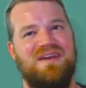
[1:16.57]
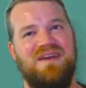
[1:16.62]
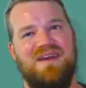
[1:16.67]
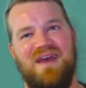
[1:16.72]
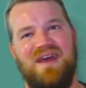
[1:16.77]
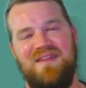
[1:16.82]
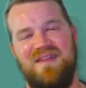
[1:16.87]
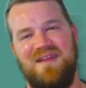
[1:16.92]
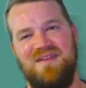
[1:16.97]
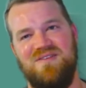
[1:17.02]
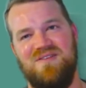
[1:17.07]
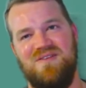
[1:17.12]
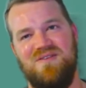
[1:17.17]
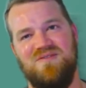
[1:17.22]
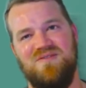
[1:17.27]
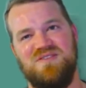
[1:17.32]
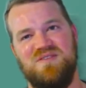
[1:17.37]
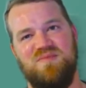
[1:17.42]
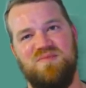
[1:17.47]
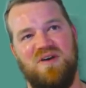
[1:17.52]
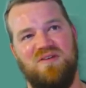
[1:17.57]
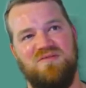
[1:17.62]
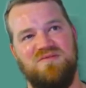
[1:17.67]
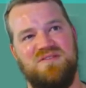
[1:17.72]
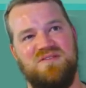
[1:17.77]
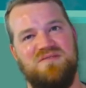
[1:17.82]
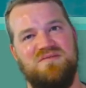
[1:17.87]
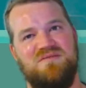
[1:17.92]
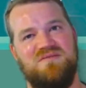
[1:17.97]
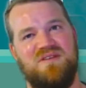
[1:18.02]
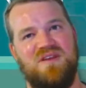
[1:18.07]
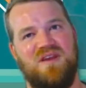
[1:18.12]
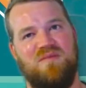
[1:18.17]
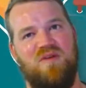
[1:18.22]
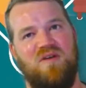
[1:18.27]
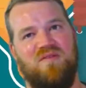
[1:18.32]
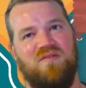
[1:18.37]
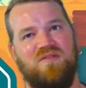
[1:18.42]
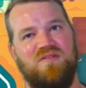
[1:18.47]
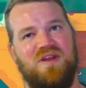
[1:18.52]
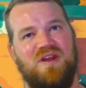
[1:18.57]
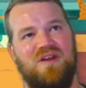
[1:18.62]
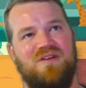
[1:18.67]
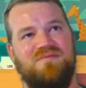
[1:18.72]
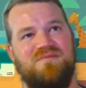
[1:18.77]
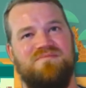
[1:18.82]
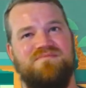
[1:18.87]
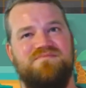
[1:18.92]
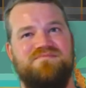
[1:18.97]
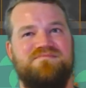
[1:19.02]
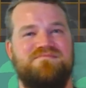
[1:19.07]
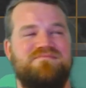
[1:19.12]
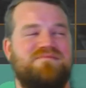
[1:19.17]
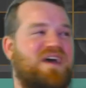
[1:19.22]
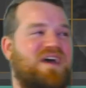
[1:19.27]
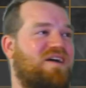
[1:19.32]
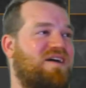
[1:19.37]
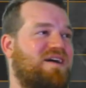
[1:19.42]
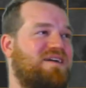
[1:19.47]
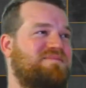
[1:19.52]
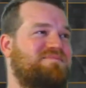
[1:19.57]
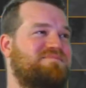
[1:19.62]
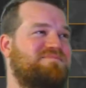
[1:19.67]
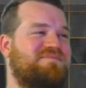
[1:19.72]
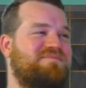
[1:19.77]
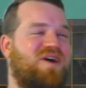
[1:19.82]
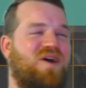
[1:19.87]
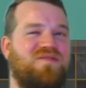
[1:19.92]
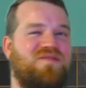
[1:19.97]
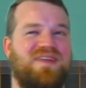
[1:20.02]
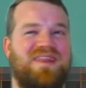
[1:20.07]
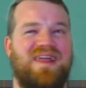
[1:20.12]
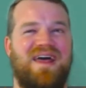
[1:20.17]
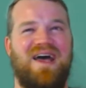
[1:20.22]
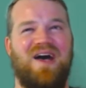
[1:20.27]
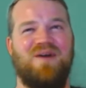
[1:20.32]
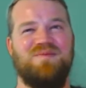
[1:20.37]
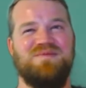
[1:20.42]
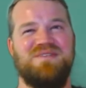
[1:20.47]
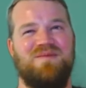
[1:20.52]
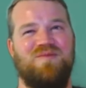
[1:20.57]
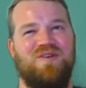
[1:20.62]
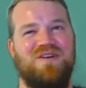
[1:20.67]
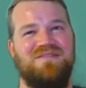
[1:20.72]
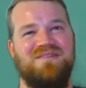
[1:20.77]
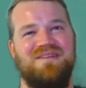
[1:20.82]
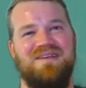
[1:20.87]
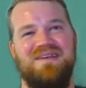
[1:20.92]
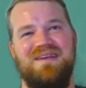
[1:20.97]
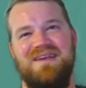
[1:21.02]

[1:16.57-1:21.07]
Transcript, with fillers: And then you can use the boat to come over here. All right. Hopefully that helps someone.